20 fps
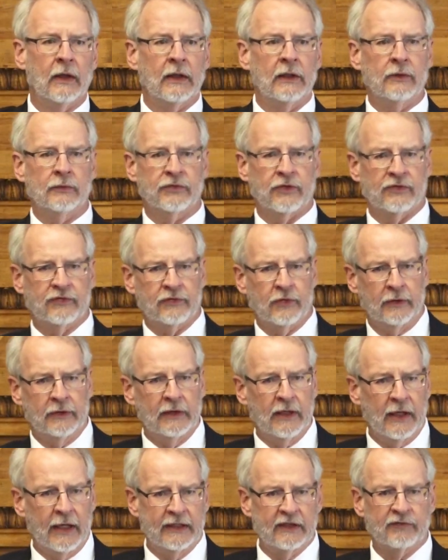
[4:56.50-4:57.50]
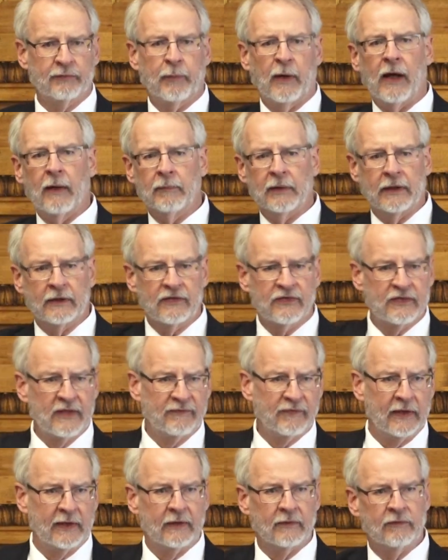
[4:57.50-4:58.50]
There was a certain kind of public
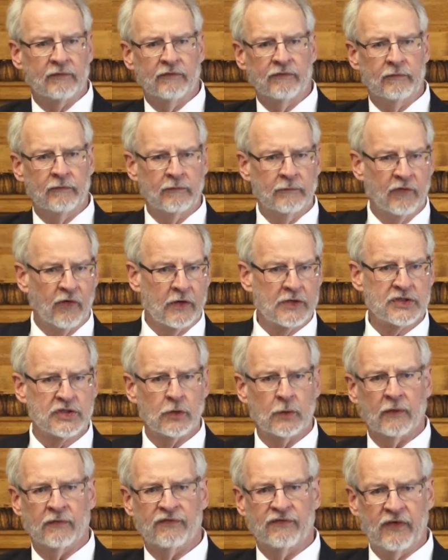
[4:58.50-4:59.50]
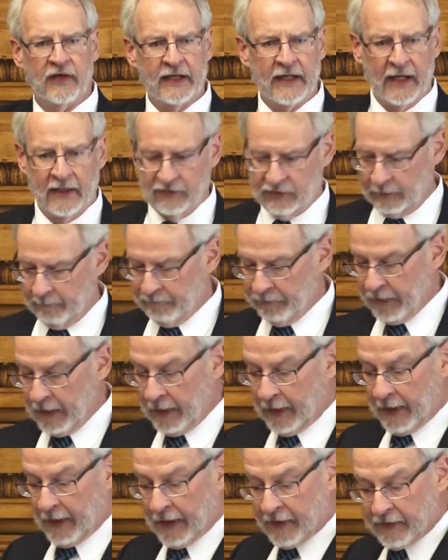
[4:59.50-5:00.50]
civic virtue of fides.
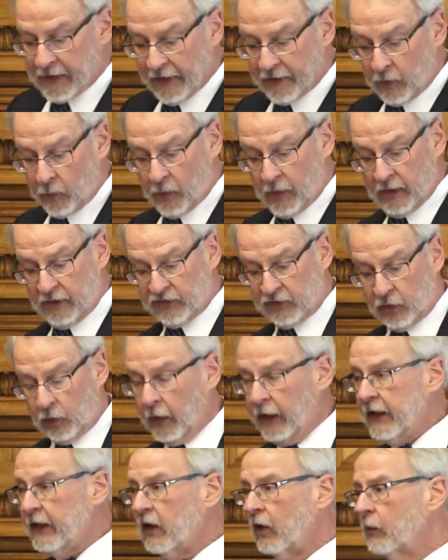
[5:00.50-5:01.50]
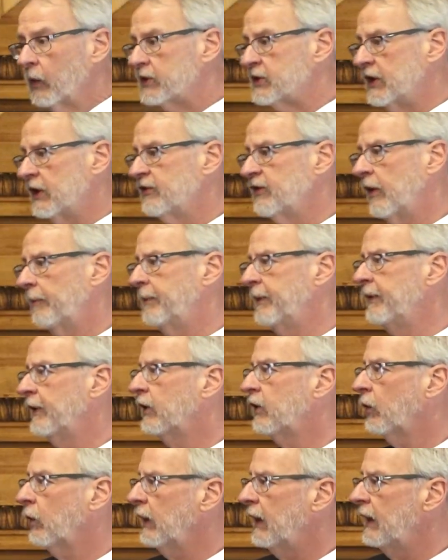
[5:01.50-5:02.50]
The other word is credo, which ends up in the
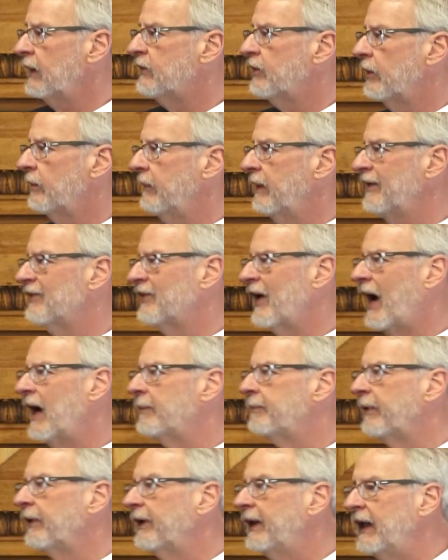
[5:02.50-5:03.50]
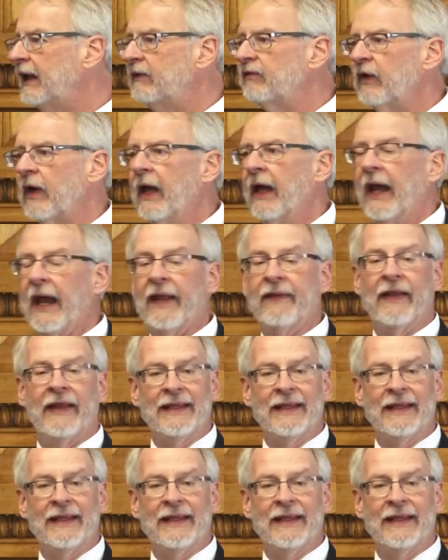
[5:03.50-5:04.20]
creeds, and it means I believe, and